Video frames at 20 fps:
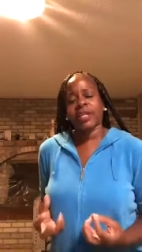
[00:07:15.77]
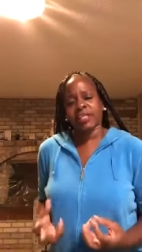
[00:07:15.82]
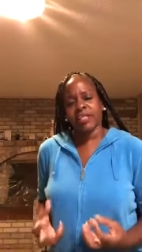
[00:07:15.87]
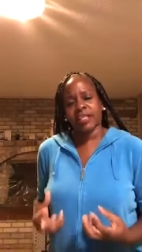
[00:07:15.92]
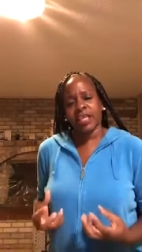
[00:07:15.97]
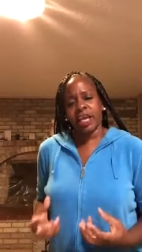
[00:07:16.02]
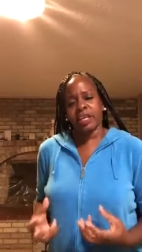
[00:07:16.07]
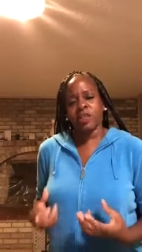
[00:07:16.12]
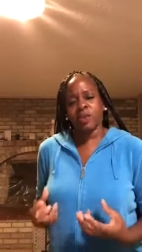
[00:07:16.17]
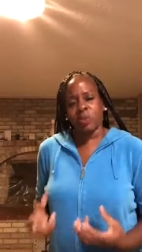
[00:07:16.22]
that
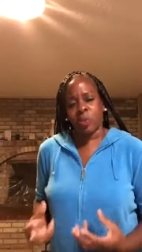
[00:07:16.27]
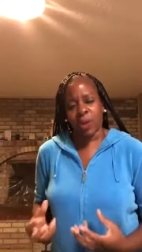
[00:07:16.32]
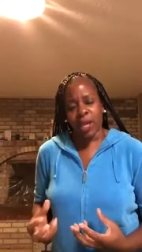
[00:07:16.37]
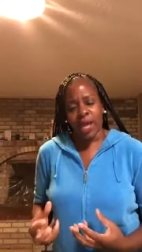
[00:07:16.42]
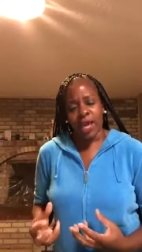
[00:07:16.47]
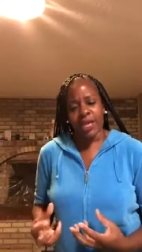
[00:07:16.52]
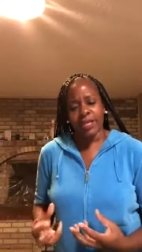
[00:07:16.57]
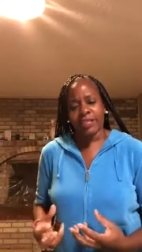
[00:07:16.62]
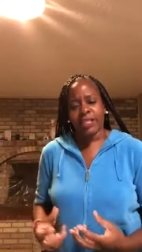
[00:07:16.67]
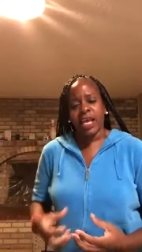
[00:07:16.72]
takes
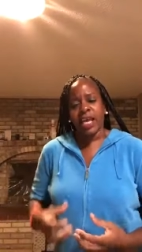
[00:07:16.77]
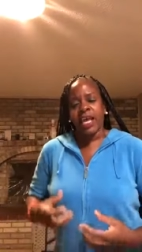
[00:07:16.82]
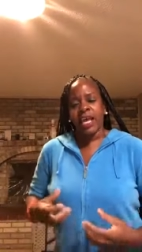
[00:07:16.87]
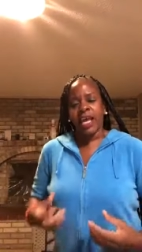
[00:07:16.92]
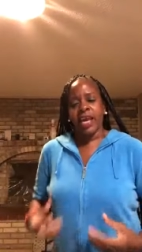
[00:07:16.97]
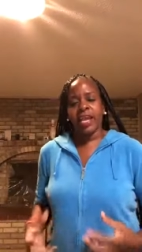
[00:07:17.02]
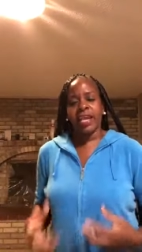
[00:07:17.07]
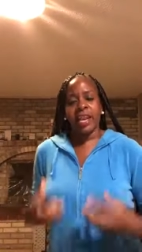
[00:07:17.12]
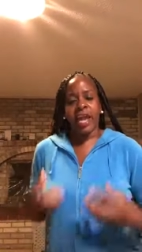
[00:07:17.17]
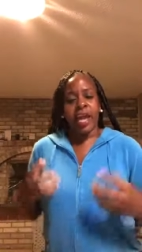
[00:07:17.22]
place
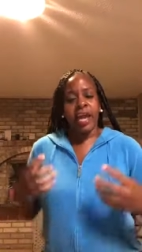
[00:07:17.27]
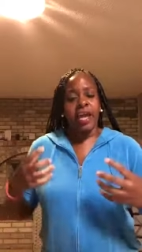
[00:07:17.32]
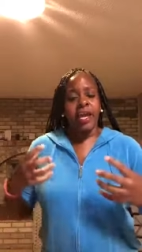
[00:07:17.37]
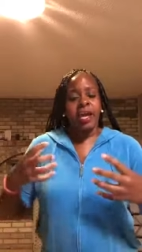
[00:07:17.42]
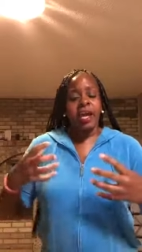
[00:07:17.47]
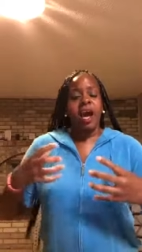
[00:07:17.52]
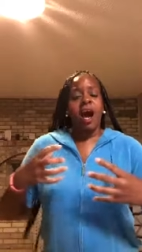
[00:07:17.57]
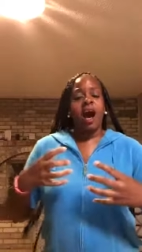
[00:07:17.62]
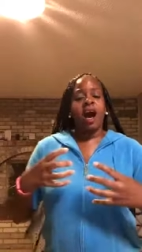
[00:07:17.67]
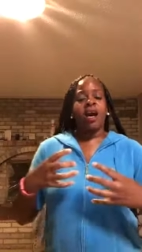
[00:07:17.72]
in
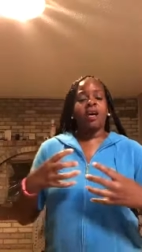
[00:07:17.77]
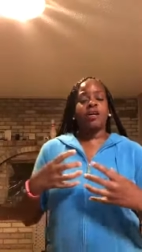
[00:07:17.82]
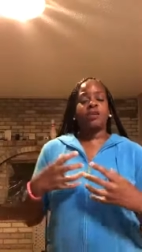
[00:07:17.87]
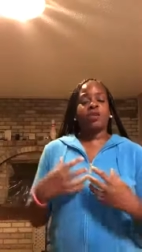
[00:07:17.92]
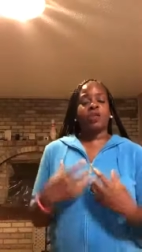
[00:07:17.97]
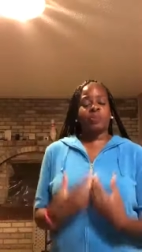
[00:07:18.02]
a uh,